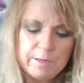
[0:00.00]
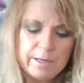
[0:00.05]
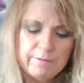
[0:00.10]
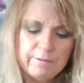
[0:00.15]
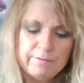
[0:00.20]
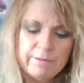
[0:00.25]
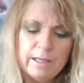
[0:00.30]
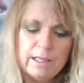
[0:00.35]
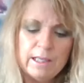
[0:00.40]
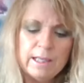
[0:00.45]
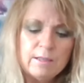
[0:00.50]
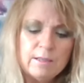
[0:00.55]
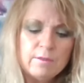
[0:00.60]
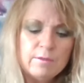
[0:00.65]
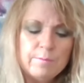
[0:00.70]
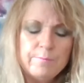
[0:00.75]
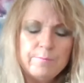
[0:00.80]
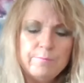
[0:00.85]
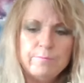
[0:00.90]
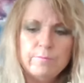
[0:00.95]
Too many fell
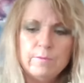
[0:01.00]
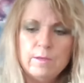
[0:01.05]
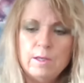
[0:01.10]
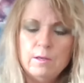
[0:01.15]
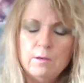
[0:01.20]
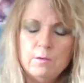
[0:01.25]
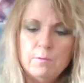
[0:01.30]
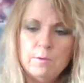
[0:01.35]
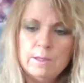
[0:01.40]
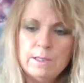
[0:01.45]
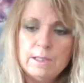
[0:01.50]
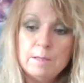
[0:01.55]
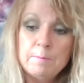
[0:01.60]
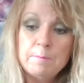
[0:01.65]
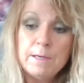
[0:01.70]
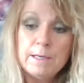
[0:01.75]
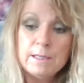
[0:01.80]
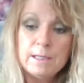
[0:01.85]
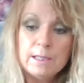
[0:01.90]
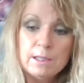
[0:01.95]
out. What's the
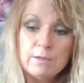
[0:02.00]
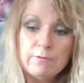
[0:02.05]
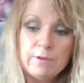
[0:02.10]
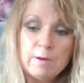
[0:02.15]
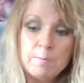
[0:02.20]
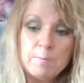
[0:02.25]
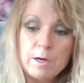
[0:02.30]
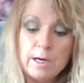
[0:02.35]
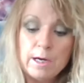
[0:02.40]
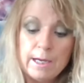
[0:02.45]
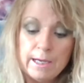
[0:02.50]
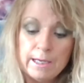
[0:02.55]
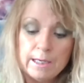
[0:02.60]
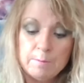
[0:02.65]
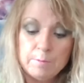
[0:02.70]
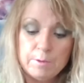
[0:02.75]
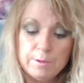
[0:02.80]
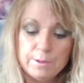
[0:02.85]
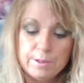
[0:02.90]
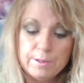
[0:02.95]
message from our
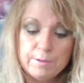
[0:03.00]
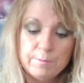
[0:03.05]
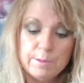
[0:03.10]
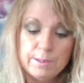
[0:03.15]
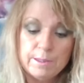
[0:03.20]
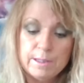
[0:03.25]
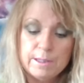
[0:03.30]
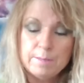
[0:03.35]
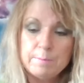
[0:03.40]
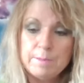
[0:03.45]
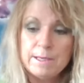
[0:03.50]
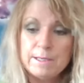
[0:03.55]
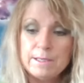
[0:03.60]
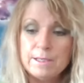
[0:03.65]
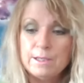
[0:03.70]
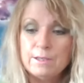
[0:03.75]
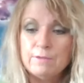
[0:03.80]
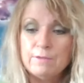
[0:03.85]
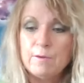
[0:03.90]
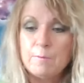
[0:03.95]
animals? What's the
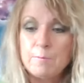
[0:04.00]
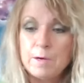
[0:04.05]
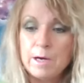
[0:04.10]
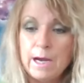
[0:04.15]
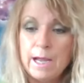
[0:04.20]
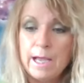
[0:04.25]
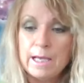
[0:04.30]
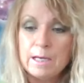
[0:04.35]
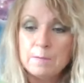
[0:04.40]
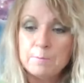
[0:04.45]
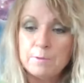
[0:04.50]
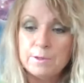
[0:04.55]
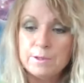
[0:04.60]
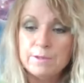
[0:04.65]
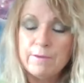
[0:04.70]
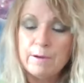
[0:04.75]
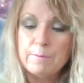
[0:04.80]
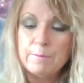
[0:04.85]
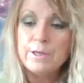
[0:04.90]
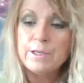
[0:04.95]
message from our
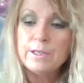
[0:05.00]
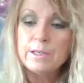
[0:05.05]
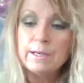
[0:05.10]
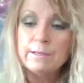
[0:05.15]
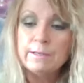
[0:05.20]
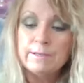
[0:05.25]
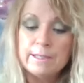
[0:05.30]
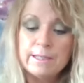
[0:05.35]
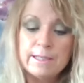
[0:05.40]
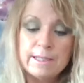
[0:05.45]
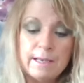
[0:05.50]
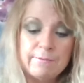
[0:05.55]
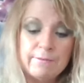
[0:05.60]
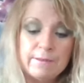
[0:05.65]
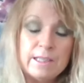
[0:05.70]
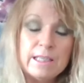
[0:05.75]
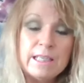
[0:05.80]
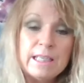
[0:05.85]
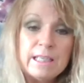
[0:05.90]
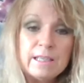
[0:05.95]
animals? February ninth to
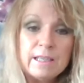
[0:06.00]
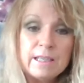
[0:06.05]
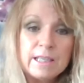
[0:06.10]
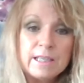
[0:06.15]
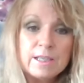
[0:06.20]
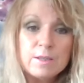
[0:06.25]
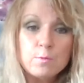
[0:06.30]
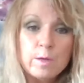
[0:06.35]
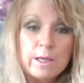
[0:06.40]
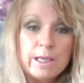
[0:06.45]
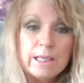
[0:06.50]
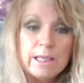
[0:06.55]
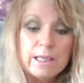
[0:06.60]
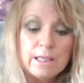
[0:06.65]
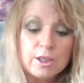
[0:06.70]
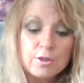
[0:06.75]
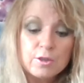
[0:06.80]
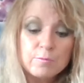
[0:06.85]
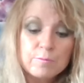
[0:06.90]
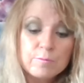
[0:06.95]
seventeenth this week.
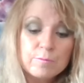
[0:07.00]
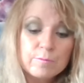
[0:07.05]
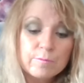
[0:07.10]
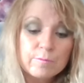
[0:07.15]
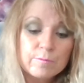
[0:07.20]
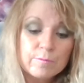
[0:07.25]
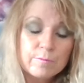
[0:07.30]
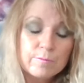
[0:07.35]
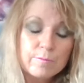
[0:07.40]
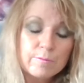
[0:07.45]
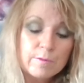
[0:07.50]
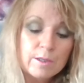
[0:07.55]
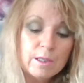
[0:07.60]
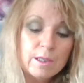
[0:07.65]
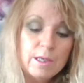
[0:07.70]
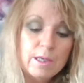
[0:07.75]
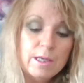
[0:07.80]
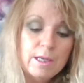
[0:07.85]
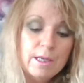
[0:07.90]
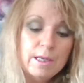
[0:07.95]

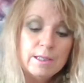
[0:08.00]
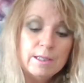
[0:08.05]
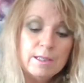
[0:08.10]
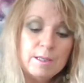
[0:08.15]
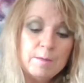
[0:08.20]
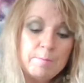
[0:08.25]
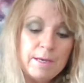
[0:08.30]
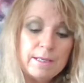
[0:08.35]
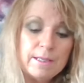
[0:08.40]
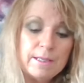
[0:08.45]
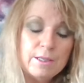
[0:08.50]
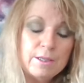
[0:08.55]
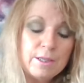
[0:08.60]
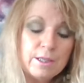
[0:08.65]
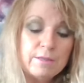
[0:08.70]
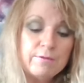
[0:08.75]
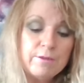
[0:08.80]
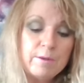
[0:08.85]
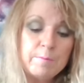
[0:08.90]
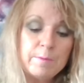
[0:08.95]
It's the
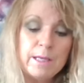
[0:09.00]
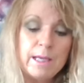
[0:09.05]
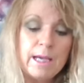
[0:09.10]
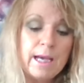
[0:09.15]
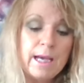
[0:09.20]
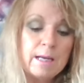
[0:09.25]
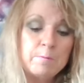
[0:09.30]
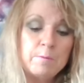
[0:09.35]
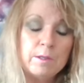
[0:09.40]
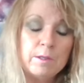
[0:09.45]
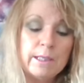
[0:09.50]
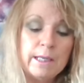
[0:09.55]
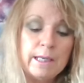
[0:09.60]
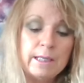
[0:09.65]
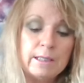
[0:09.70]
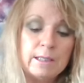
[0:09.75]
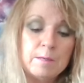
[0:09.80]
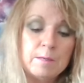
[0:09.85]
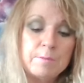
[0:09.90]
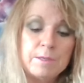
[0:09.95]
messages from the animal
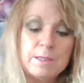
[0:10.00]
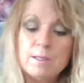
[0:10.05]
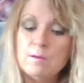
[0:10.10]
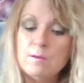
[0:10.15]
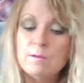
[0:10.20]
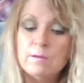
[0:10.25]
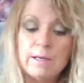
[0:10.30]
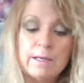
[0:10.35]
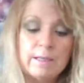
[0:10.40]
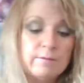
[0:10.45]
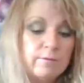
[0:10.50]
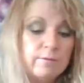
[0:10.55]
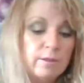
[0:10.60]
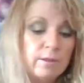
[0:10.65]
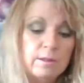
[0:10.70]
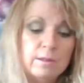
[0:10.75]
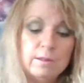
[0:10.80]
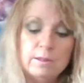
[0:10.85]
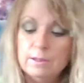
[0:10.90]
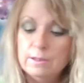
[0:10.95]
kingdom. So
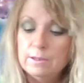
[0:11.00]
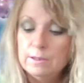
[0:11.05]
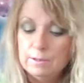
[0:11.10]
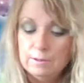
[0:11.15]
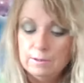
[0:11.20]
grateful.